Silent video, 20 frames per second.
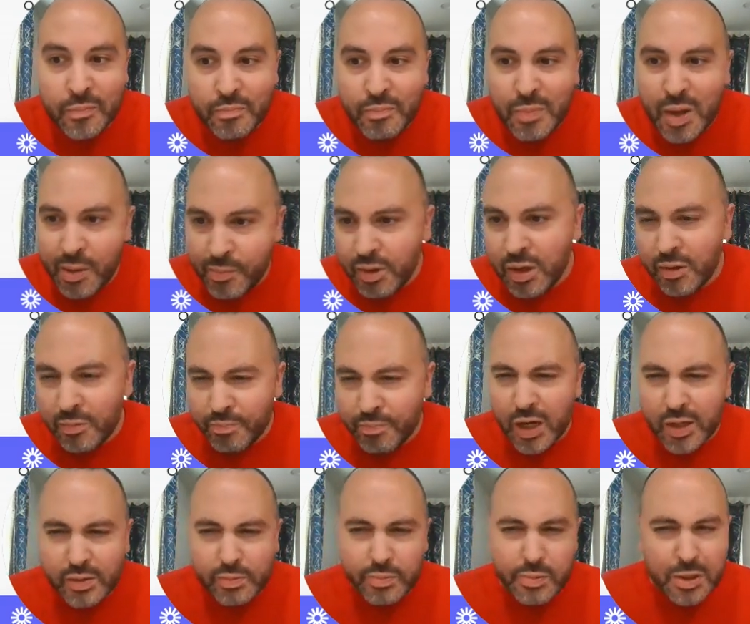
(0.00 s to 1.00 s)
maybe
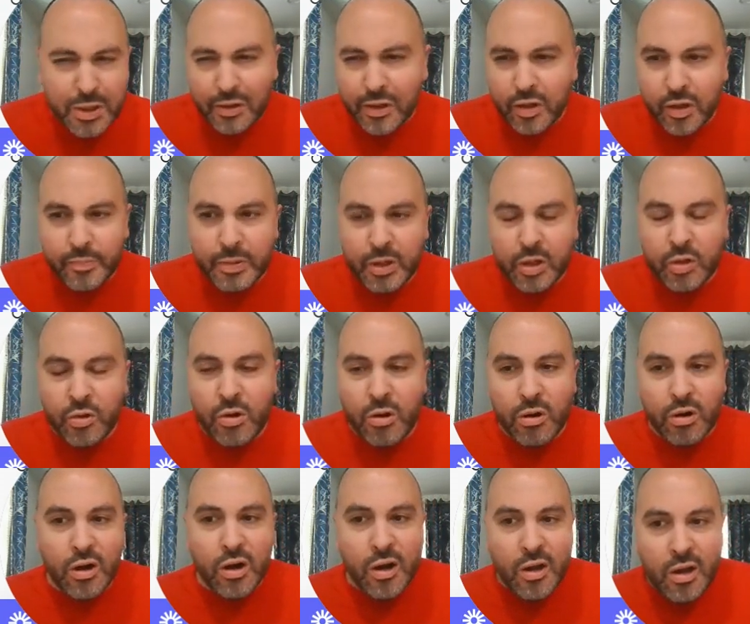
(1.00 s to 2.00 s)
possibly a little bit
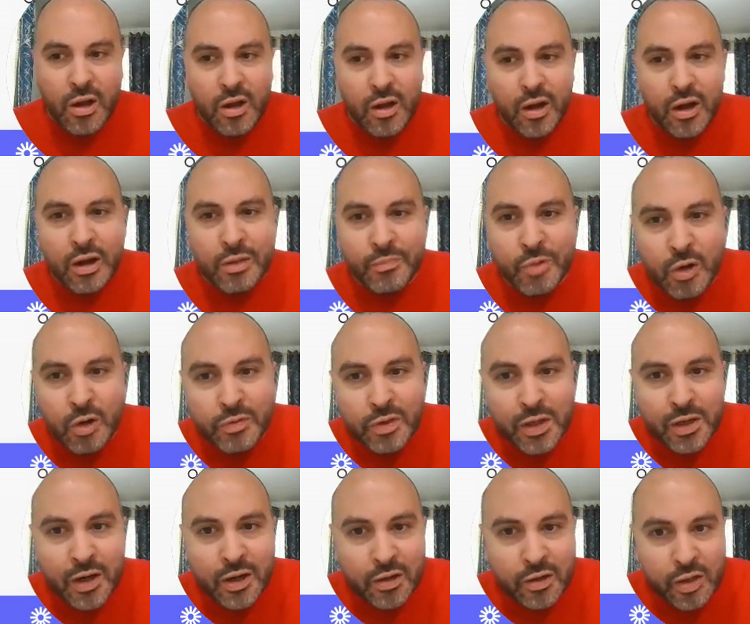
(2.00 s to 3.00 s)
longer off the
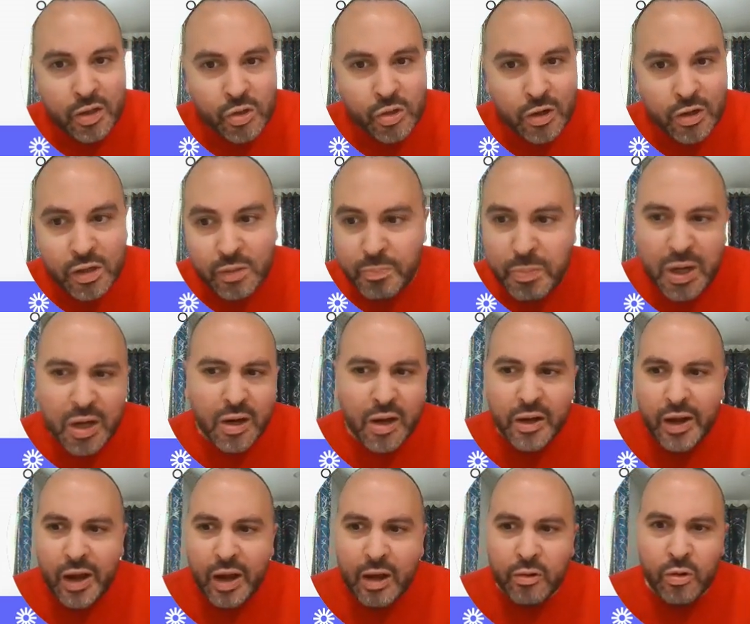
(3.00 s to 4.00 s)
daily chart, depending
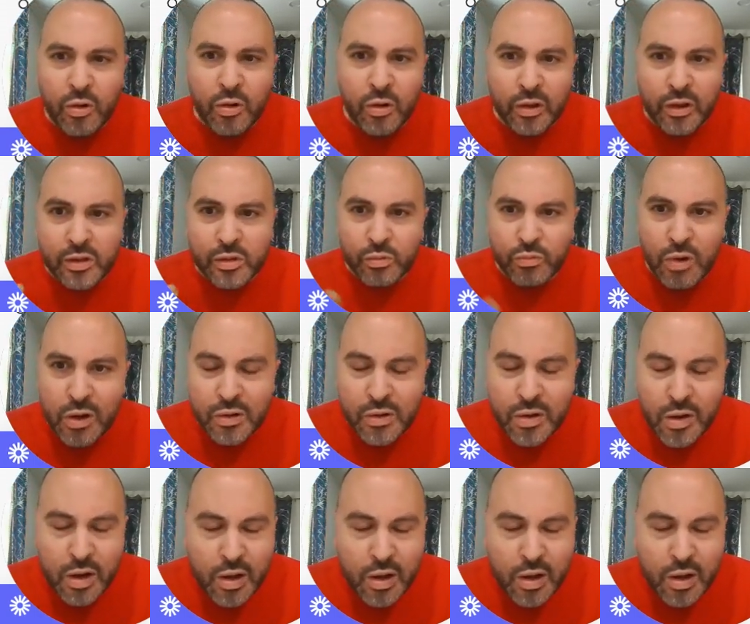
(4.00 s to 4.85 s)
on how long these run.